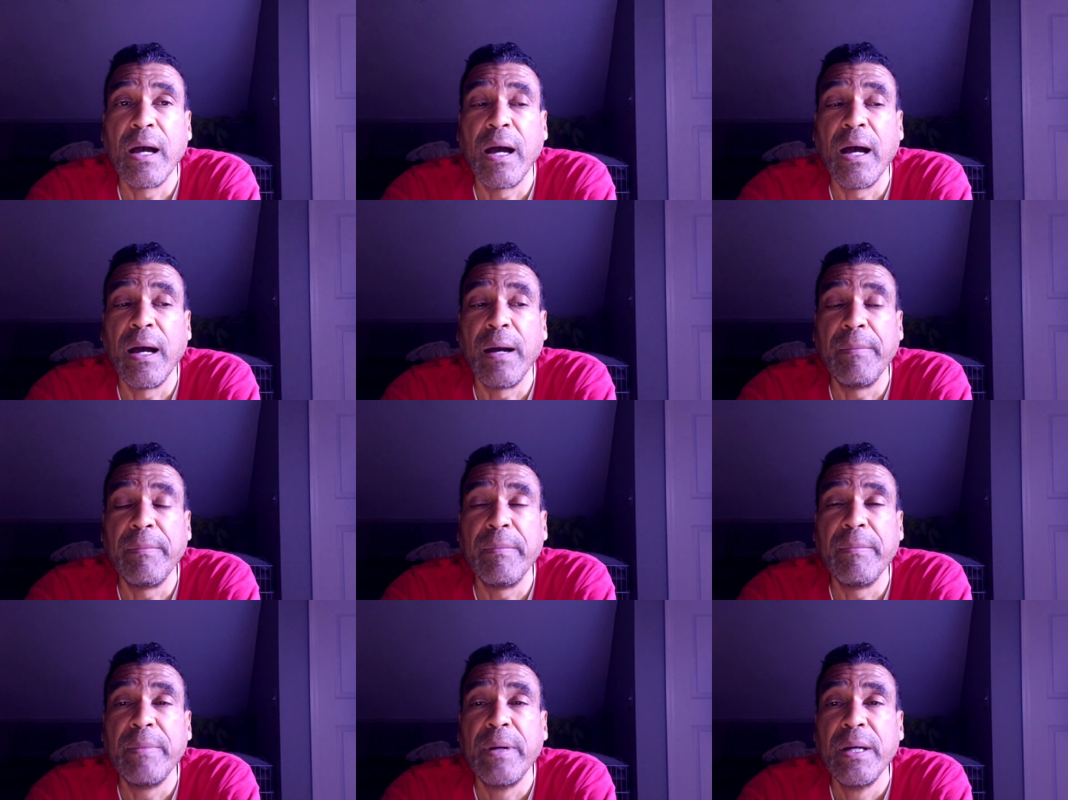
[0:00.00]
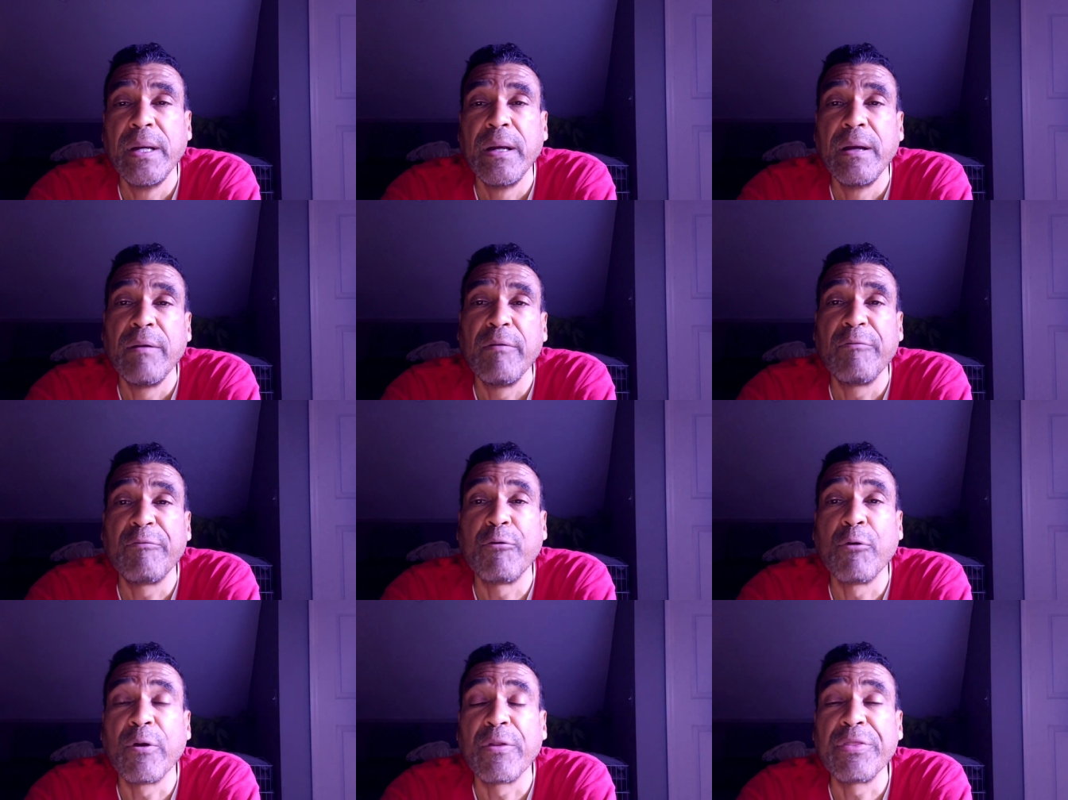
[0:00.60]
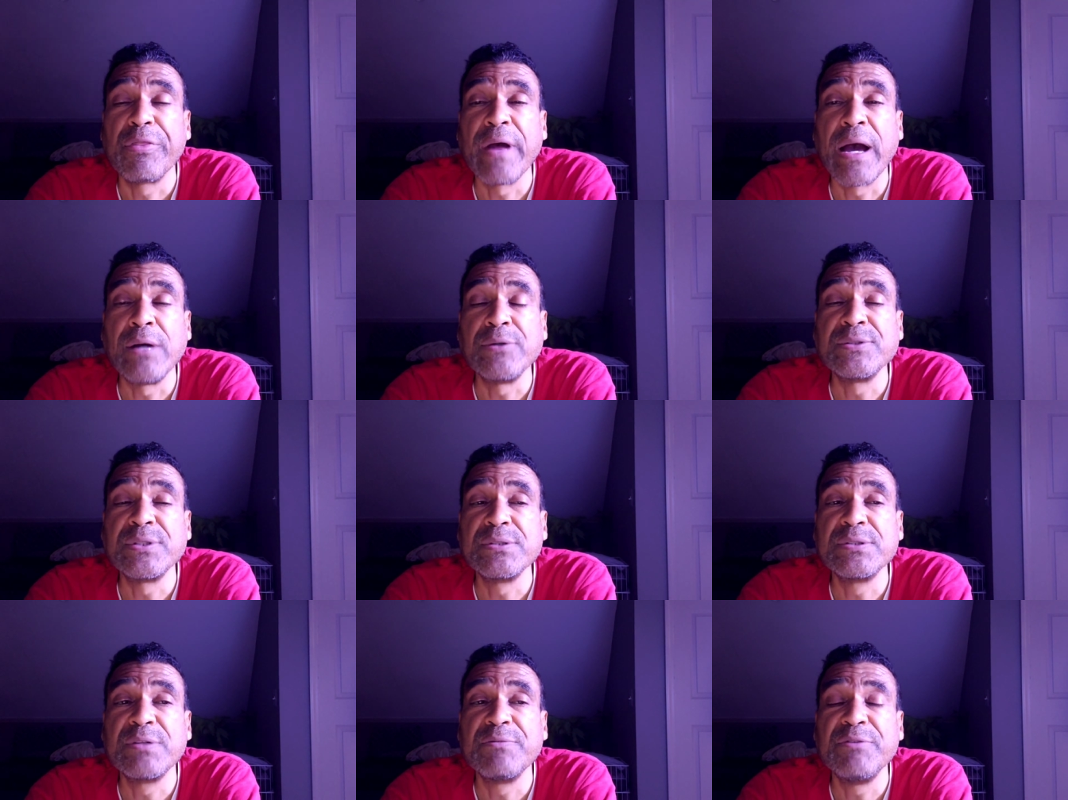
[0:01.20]
Um, for
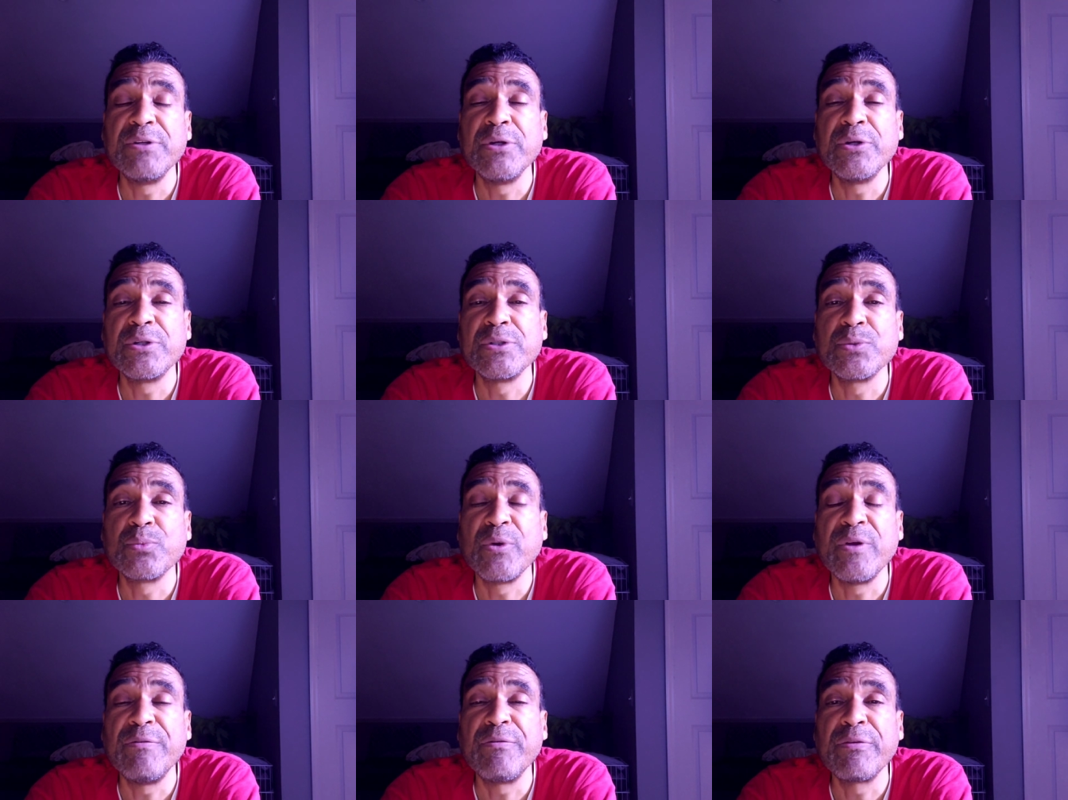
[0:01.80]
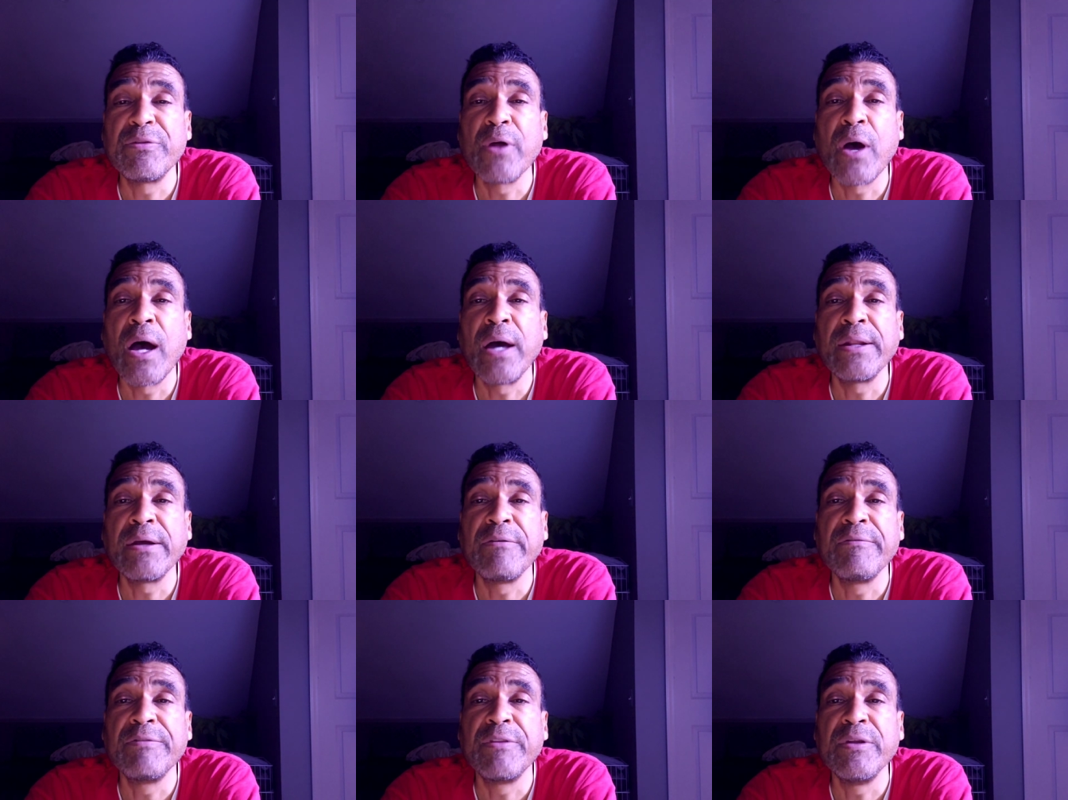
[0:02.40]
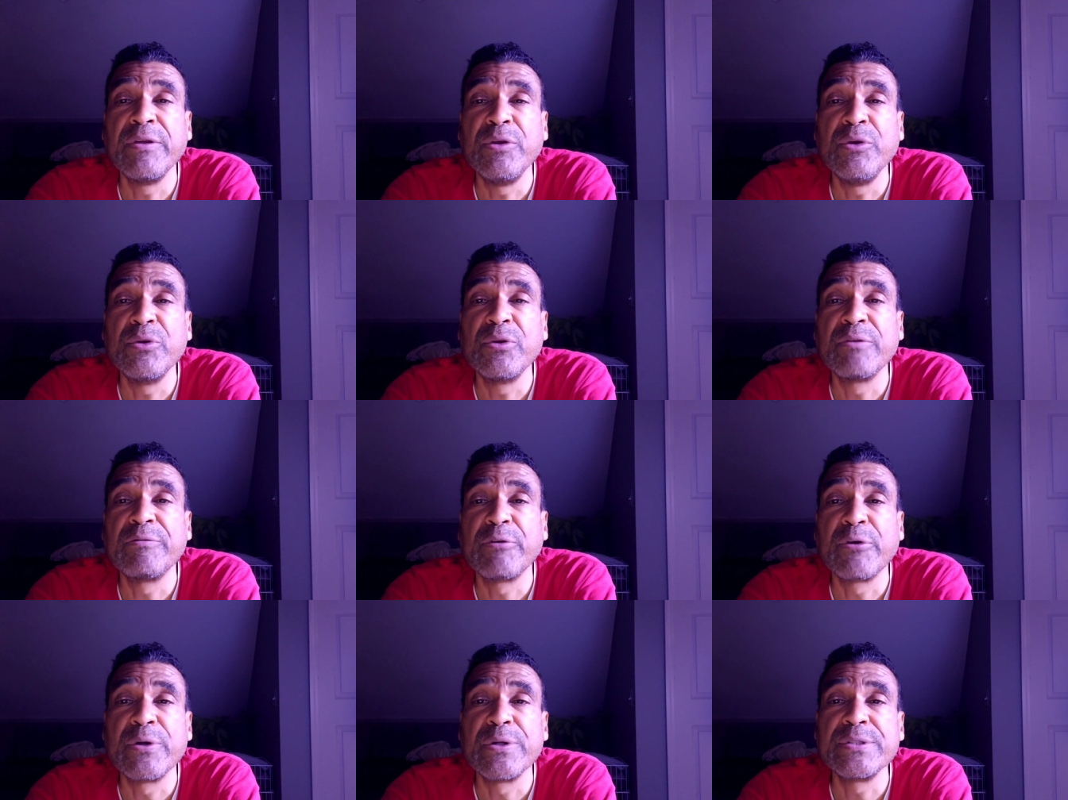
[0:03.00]
thousands of years, we've thought of the
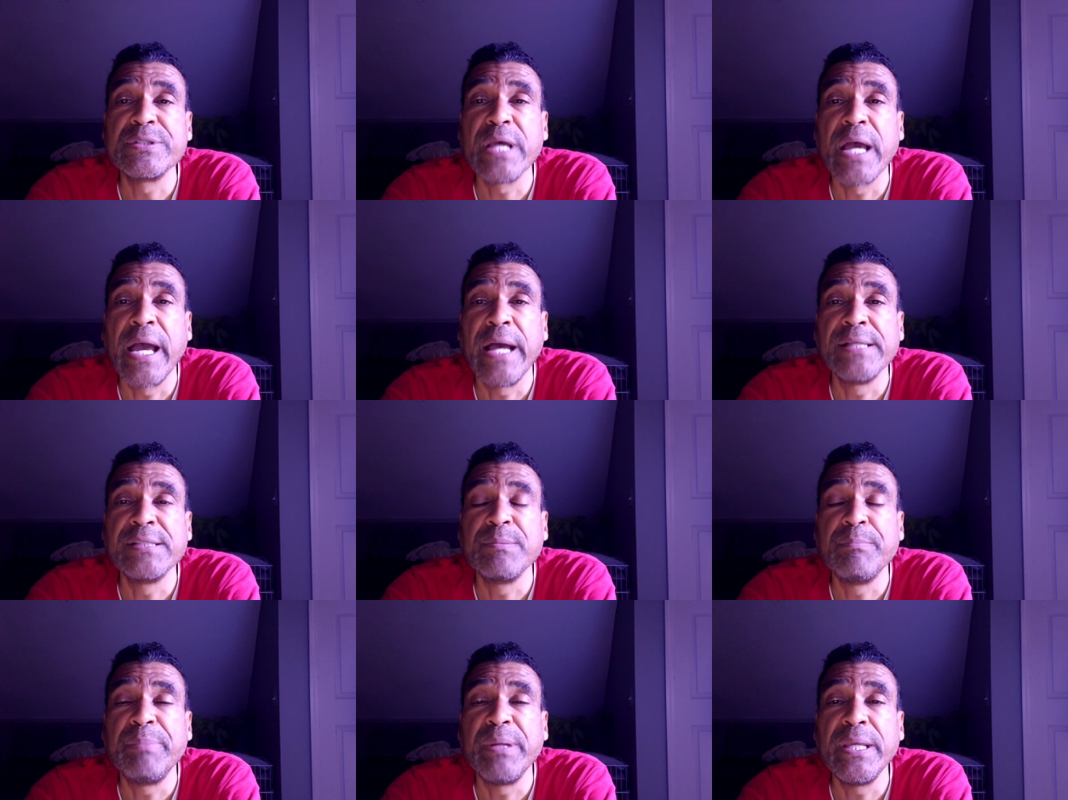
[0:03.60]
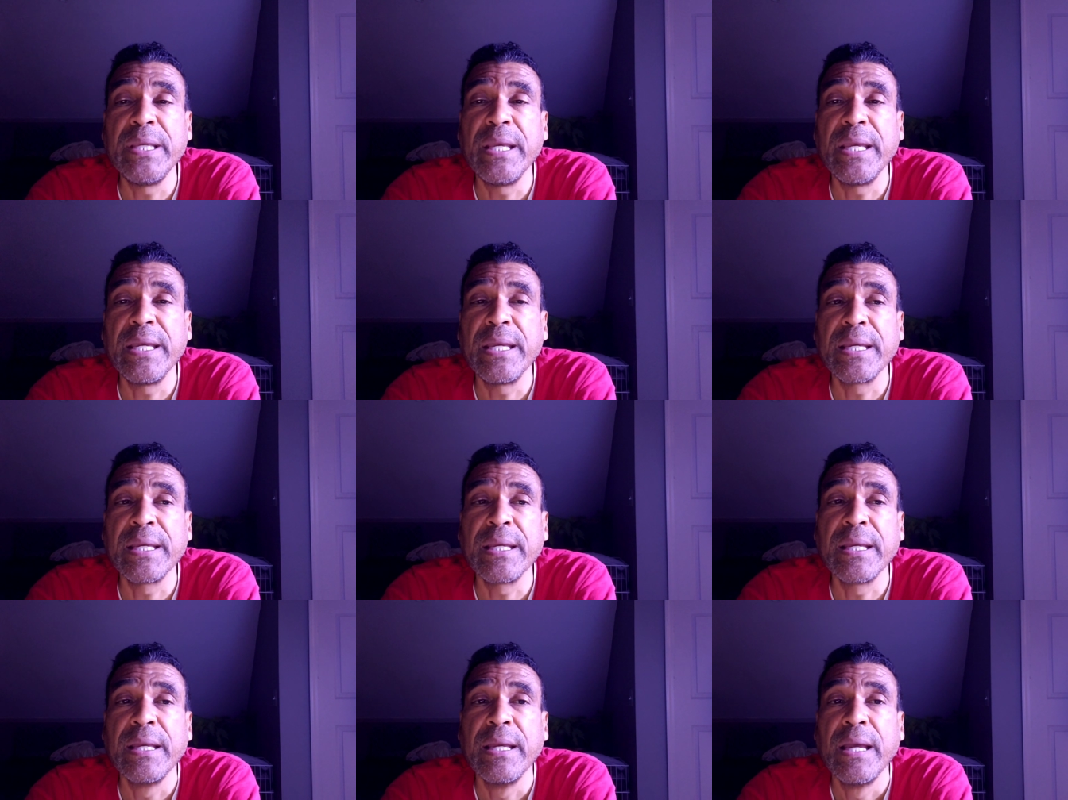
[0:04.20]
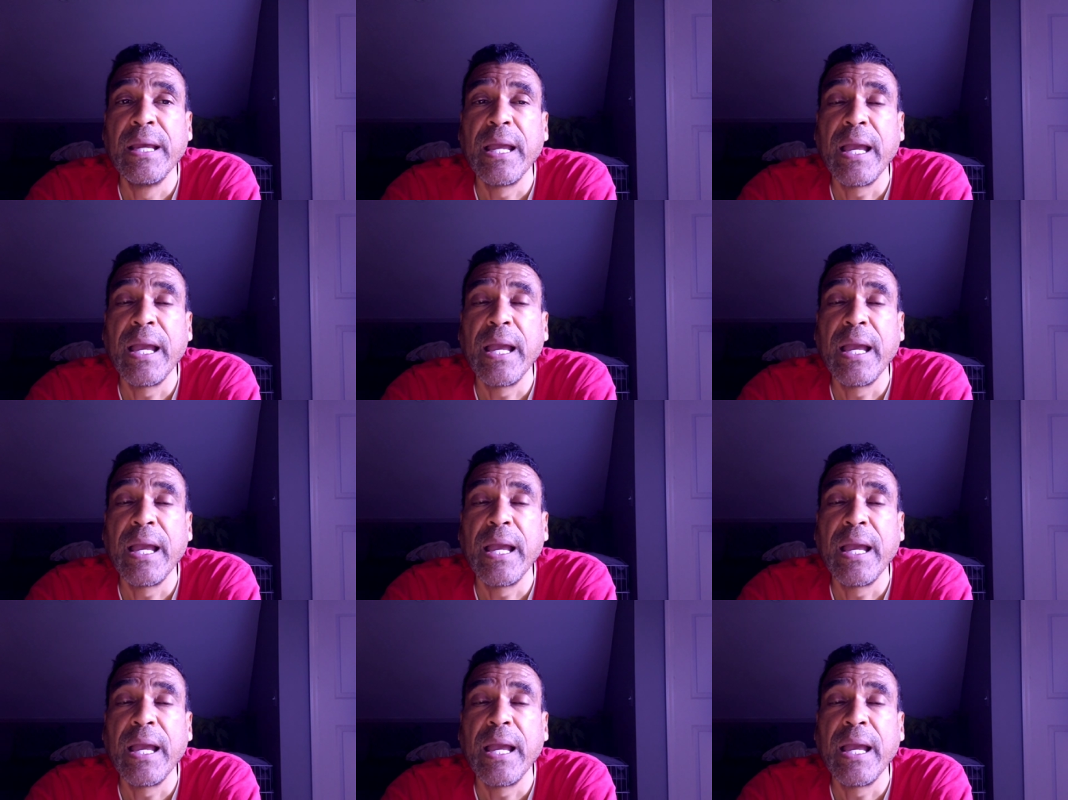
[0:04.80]
universe as being